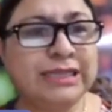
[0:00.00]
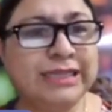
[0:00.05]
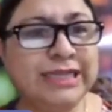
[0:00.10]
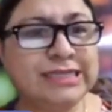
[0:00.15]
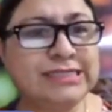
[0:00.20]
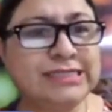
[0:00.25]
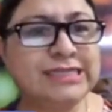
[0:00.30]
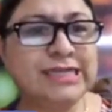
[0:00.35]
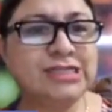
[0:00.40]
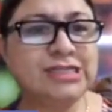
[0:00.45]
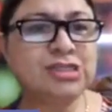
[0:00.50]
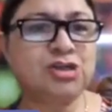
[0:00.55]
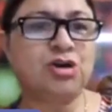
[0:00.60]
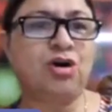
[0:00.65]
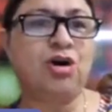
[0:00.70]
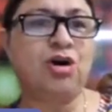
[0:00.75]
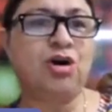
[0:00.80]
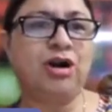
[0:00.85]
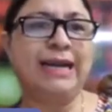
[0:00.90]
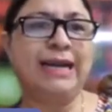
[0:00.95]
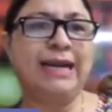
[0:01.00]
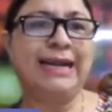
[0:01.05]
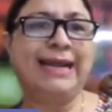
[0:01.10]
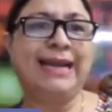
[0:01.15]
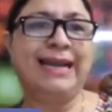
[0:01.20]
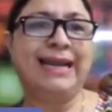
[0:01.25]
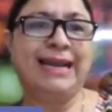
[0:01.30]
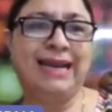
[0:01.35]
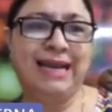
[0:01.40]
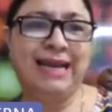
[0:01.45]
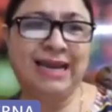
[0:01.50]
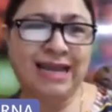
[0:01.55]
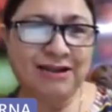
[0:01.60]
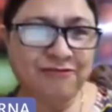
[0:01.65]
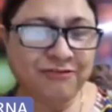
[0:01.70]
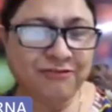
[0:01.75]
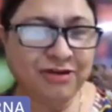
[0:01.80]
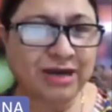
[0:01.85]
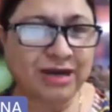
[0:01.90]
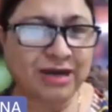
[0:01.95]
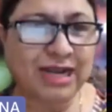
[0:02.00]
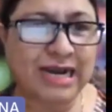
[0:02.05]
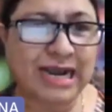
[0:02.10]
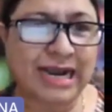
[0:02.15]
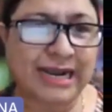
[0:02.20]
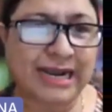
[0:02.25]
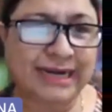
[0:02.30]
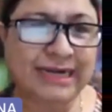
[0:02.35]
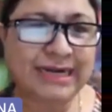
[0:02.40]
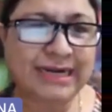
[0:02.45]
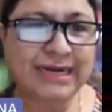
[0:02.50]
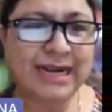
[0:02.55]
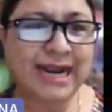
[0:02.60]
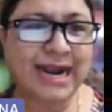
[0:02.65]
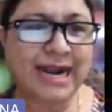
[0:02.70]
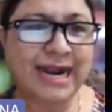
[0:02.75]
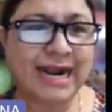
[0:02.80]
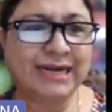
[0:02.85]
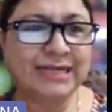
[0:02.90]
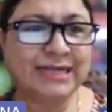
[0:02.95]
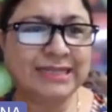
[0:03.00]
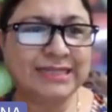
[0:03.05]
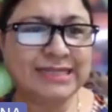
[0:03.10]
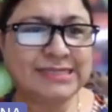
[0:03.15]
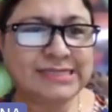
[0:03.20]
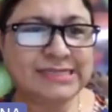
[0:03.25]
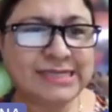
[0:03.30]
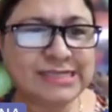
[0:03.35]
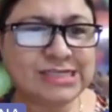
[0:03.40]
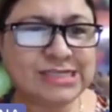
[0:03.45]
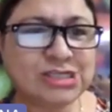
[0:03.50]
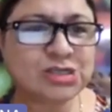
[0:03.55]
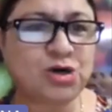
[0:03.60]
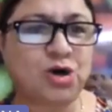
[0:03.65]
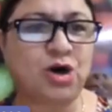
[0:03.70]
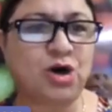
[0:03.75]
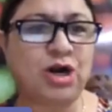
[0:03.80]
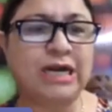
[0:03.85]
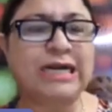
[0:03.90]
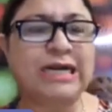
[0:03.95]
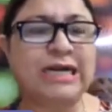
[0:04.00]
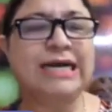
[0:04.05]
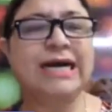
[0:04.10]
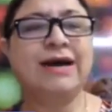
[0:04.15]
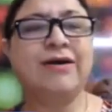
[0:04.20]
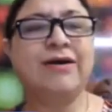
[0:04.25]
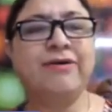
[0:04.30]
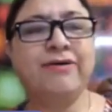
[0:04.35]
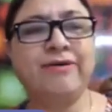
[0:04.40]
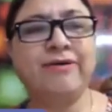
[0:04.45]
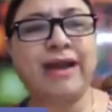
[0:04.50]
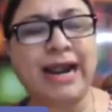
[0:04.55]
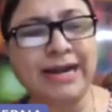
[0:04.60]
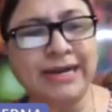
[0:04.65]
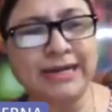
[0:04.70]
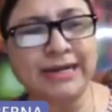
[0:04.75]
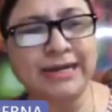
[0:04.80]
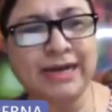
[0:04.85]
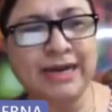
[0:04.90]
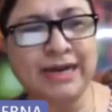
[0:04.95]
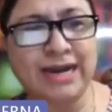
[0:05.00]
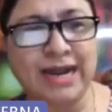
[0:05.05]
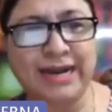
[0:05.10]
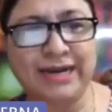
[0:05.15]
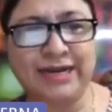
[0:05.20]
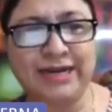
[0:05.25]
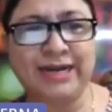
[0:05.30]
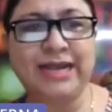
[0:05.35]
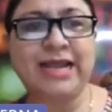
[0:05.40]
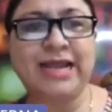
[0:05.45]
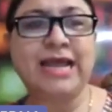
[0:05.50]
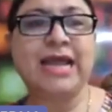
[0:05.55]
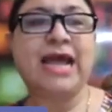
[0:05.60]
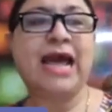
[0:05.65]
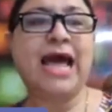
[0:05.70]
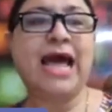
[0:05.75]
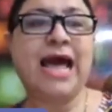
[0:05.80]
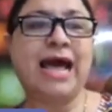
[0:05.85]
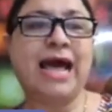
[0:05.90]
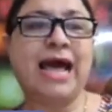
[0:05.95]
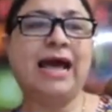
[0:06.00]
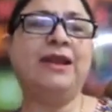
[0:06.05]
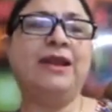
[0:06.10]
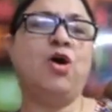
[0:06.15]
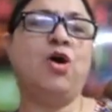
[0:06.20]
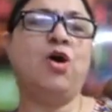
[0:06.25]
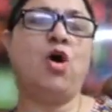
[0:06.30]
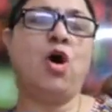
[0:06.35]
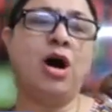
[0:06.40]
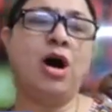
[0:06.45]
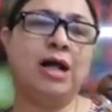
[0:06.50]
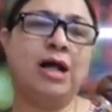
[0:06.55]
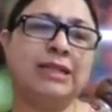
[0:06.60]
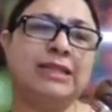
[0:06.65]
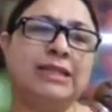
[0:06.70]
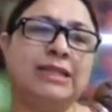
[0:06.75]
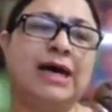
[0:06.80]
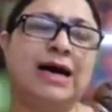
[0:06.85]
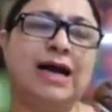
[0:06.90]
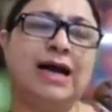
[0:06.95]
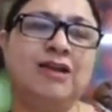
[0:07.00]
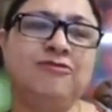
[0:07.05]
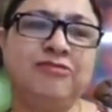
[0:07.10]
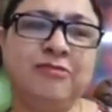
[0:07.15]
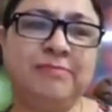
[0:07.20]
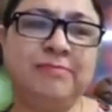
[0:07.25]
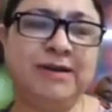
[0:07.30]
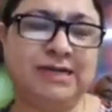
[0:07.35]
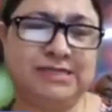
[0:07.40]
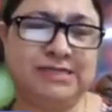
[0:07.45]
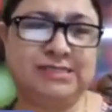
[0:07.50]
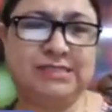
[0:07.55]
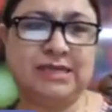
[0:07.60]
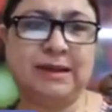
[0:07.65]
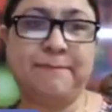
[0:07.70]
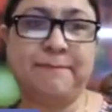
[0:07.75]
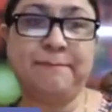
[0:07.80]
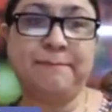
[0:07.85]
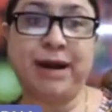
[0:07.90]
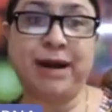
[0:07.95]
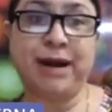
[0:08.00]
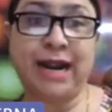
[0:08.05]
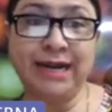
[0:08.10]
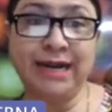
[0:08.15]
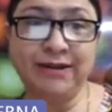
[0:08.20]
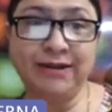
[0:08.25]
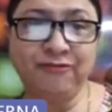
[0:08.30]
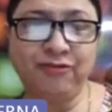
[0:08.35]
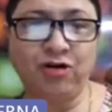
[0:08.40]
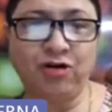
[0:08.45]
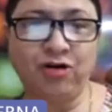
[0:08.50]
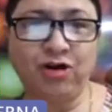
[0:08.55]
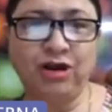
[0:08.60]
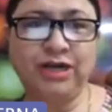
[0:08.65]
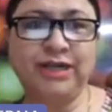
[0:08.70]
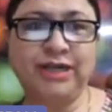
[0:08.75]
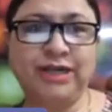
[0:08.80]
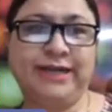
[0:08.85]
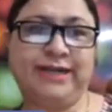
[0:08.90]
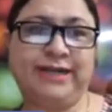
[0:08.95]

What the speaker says: this is called left align and this is called right align, and all the alphabets by default